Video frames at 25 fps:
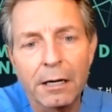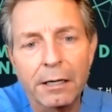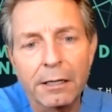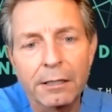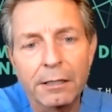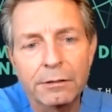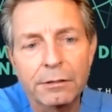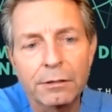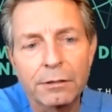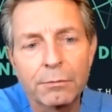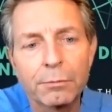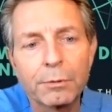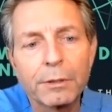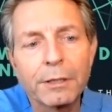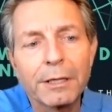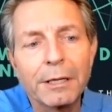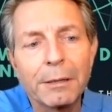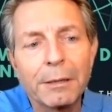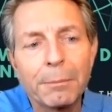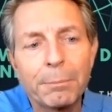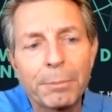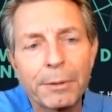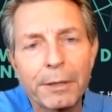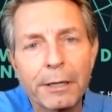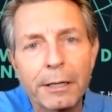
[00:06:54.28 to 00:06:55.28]
It's a
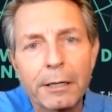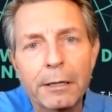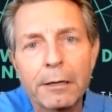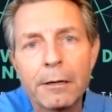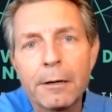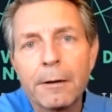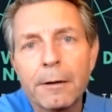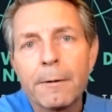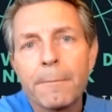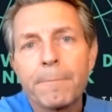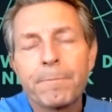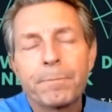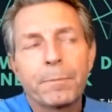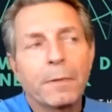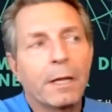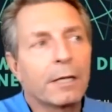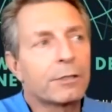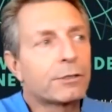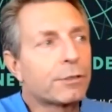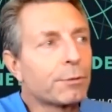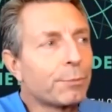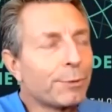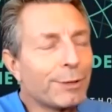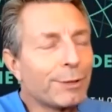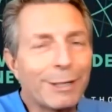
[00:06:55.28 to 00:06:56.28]
really big
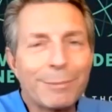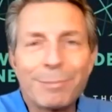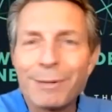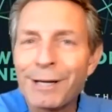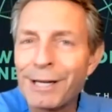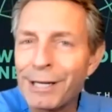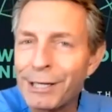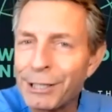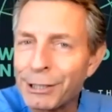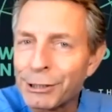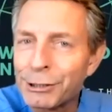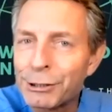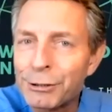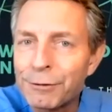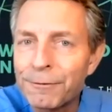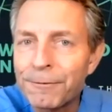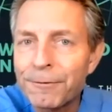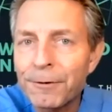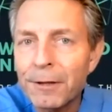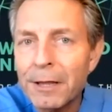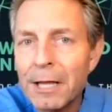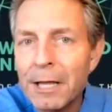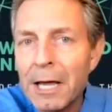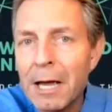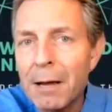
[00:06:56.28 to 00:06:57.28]
issue
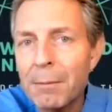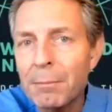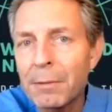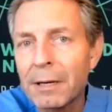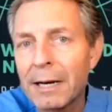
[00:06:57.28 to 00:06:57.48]
for them.